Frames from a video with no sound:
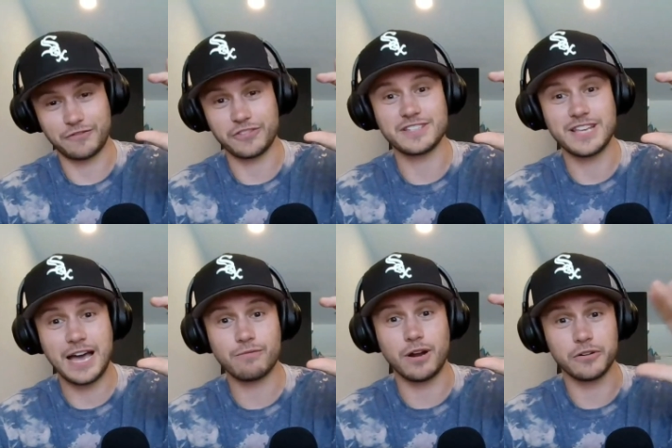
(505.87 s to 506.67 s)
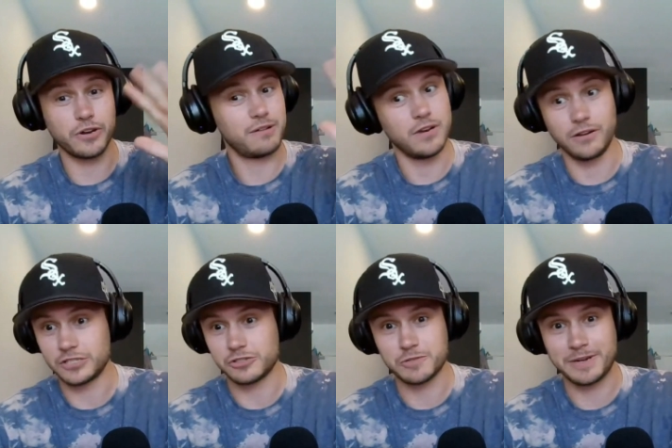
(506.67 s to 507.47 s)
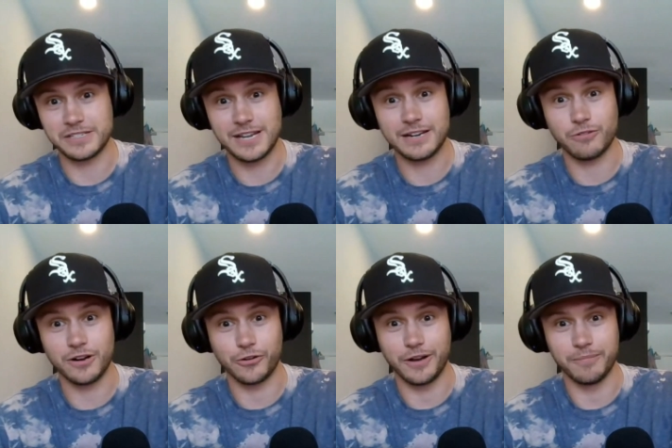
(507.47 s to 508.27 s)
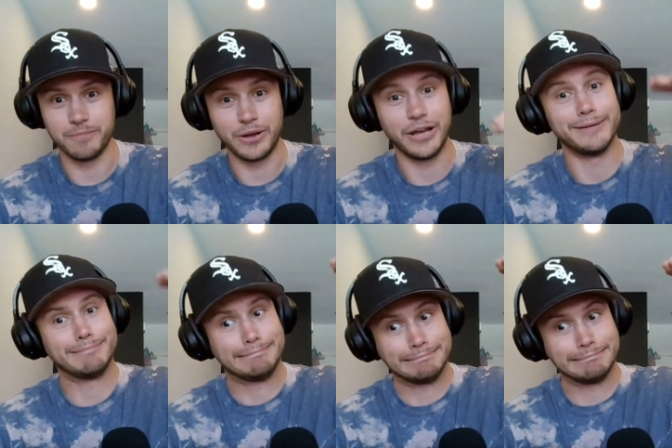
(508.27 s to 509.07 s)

different than Todd Rundgren. No disrespect to Todd Rundgren, but